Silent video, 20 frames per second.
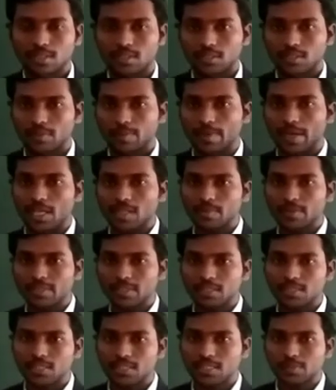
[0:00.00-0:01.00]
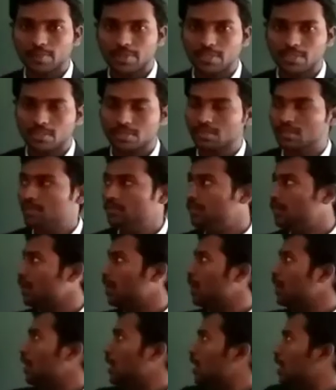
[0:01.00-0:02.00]
The mathematical expression
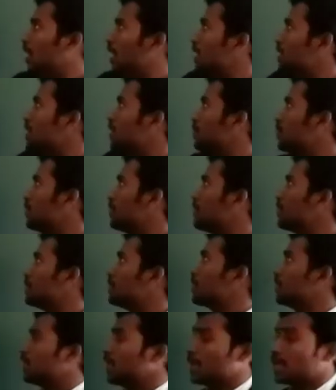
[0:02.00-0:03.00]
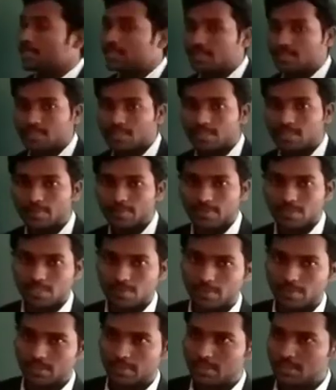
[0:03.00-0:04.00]
of Heisenberg's uncertainty
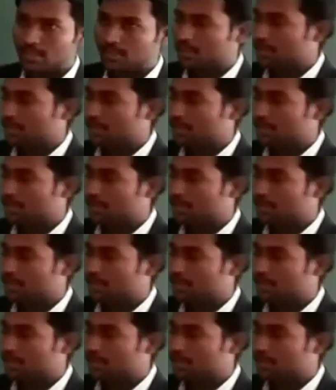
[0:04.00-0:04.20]
principle is